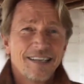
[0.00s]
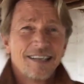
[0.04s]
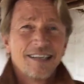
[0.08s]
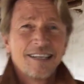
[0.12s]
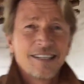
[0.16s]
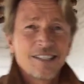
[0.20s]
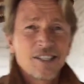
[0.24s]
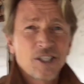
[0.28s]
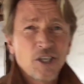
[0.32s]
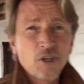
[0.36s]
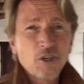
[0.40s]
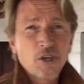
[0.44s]

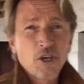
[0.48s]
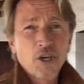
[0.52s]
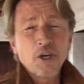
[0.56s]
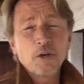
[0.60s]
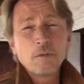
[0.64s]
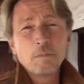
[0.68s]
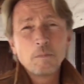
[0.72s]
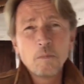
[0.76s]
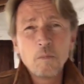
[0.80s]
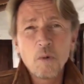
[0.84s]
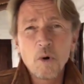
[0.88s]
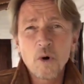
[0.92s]
So good
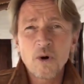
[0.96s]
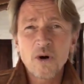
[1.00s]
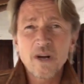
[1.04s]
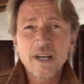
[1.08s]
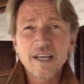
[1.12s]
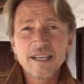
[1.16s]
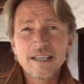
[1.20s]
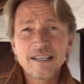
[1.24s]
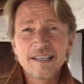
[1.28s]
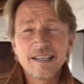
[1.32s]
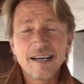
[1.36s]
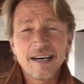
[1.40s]

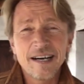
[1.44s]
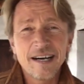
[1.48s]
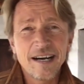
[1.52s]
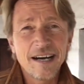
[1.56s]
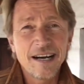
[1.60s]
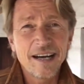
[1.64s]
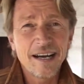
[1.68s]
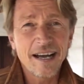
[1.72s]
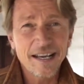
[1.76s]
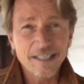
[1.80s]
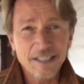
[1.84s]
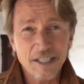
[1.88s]
morning.
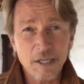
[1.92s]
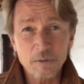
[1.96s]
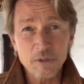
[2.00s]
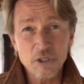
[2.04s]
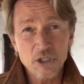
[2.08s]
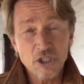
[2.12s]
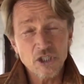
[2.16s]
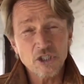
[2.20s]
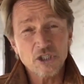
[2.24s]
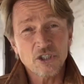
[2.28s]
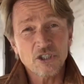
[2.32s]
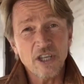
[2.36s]
As I was
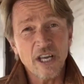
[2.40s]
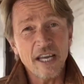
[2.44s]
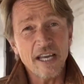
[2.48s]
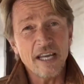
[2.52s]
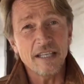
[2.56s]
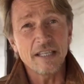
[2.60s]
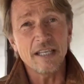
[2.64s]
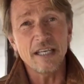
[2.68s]
just saying,